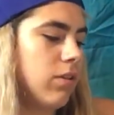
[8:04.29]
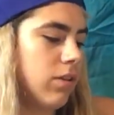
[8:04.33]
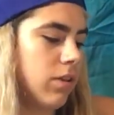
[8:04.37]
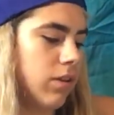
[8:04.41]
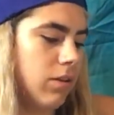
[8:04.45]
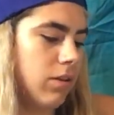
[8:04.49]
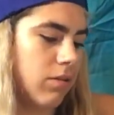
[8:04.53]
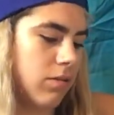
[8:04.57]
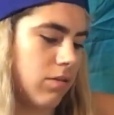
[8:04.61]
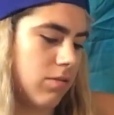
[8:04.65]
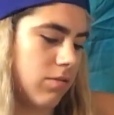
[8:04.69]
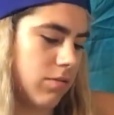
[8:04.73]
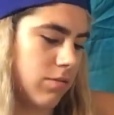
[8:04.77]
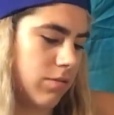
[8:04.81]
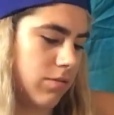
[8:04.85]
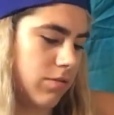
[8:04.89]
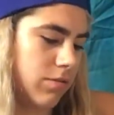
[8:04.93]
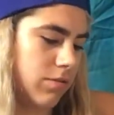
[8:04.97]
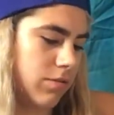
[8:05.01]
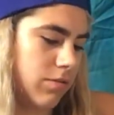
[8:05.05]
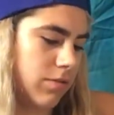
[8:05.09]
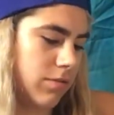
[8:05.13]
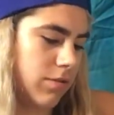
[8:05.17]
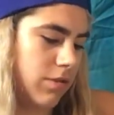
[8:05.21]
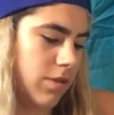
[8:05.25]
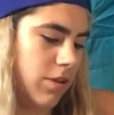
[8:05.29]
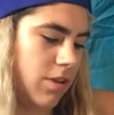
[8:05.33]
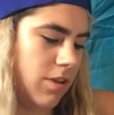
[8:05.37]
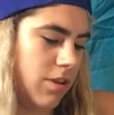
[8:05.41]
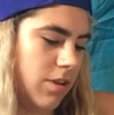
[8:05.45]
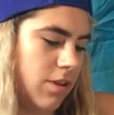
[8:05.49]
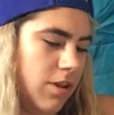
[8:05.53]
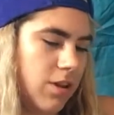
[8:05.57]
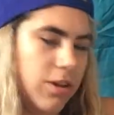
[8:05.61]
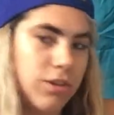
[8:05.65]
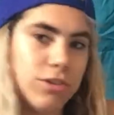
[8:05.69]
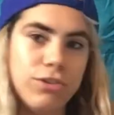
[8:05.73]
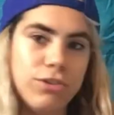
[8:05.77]
little
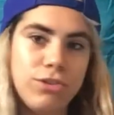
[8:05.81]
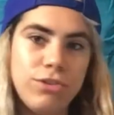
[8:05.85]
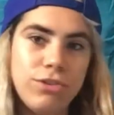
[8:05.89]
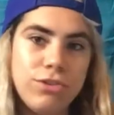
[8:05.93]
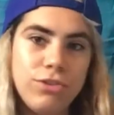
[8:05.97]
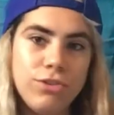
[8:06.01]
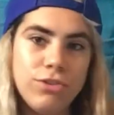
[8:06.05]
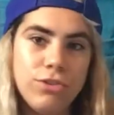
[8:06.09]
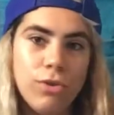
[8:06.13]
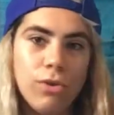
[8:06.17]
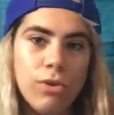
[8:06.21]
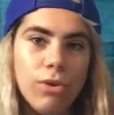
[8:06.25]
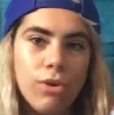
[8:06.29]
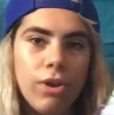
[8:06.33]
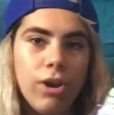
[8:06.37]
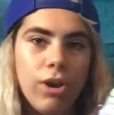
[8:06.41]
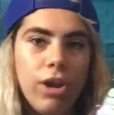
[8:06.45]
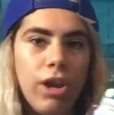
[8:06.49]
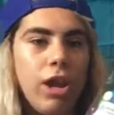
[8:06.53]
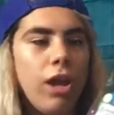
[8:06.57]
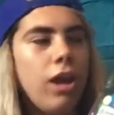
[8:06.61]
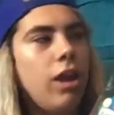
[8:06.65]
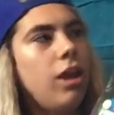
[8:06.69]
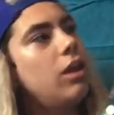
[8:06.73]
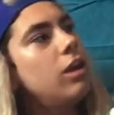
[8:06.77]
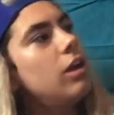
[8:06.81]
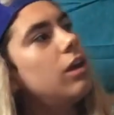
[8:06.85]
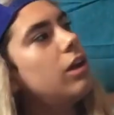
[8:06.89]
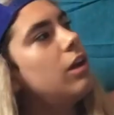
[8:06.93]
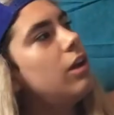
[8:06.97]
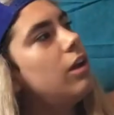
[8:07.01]
story.